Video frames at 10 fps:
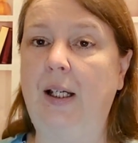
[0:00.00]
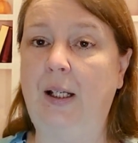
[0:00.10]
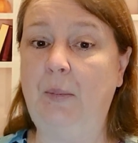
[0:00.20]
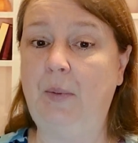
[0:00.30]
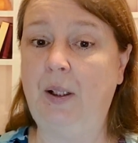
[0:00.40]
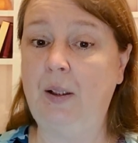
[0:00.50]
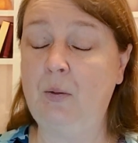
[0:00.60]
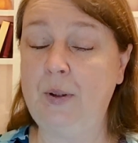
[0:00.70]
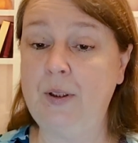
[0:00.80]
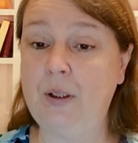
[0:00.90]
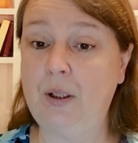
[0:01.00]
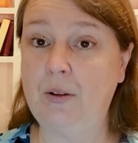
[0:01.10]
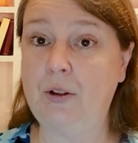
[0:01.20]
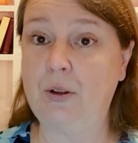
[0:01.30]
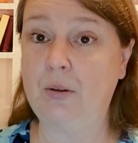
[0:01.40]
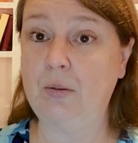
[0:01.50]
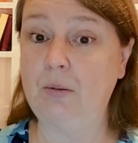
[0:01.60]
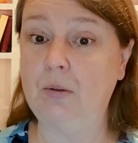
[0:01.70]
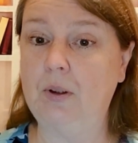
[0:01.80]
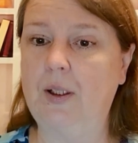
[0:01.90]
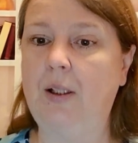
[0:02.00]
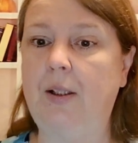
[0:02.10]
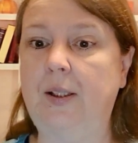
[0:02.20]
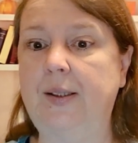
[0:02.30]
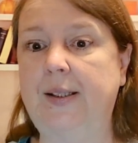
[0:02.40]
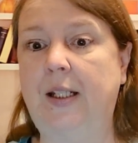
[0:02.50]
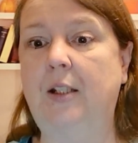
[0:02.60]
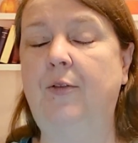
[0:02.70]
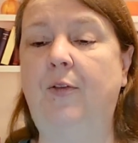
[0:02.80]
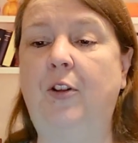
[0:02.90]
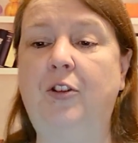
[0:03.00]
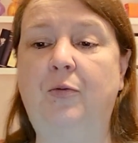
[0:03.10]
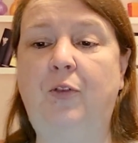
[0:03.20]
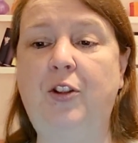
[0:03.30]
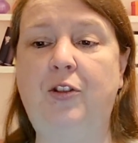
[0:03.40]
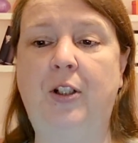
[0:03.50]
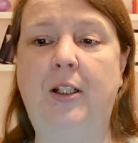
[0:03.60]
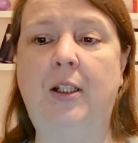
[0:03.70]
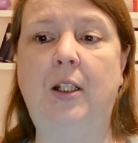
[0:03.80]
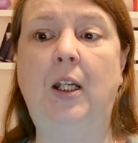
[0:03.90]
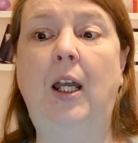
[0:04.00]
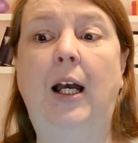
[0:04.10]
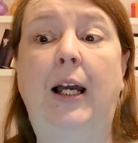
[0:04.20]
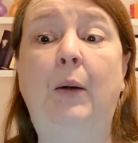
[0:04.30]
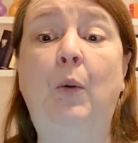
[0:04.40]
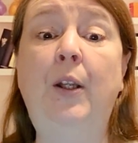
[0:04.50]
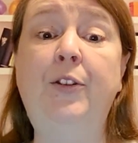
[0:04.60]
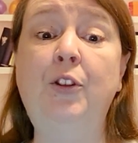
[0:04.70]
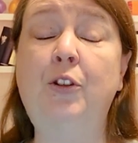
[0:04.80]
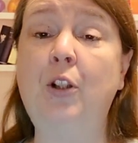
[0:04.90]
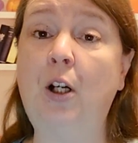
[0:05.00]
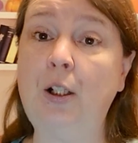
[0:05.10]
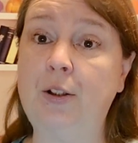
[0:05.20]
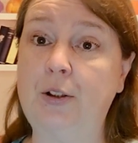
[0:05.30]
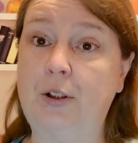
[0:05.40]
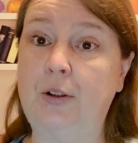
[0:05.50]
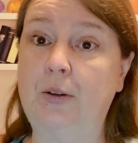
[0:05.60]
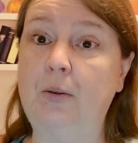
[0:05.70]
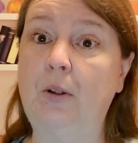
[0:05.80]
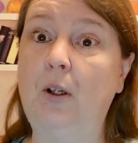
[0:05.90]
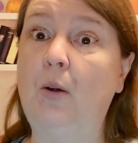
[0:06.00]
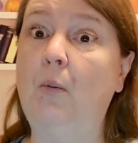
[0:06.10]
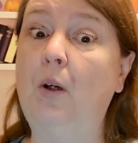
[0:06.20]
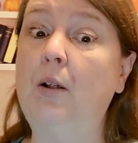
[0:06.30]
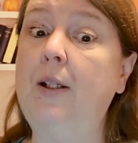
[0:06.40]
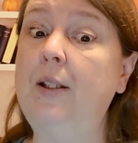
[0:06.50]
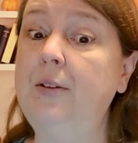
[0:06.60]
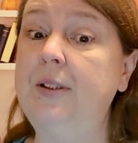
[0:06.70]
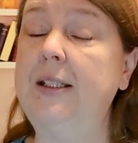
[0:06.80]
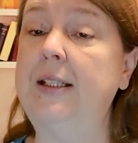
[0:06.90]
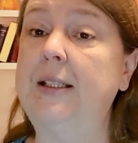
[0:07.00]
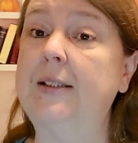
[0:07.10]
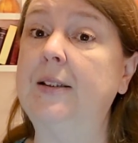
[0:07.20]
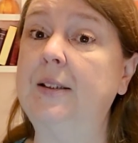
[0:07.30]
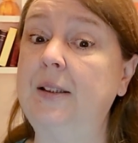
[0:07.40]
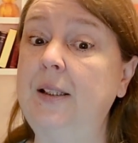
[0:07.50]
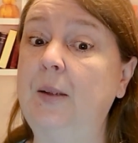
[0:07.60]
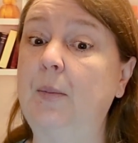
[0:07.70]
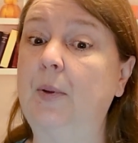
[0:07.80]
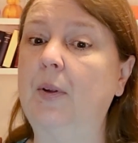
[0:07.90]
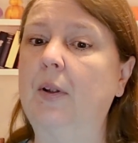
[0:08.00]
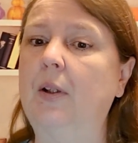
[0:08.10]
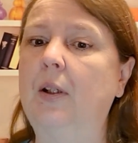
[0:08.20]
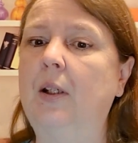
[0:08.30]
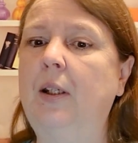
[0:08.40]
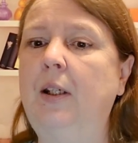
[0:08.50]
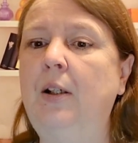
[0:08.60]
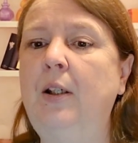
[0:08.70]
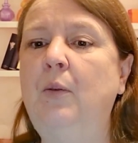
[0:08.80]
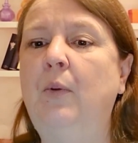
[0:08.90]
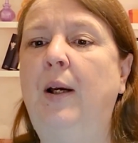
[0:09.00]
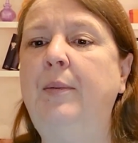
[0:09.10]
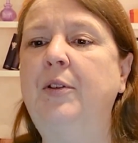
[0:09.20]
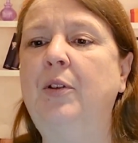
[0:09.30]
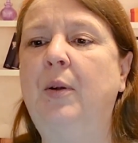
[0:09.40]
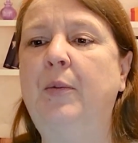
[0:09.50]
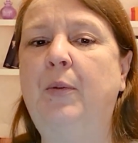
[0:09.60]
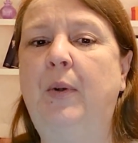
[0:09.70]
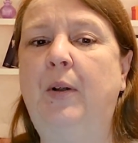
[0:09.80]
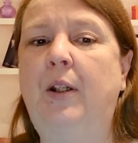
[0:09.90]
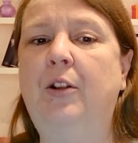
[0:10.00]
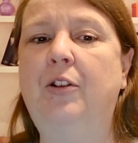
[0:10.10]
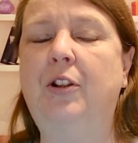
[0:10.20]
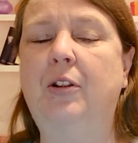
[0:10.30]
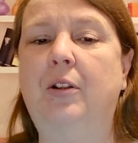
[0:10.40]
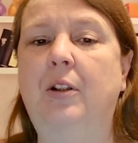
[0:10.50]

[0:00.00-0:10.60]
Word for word: I'm not going to hurt you, Kirian stated, frustrated. I want to talk to you while Kilty is asleep. Kirian wrapped his arms around Kirsha.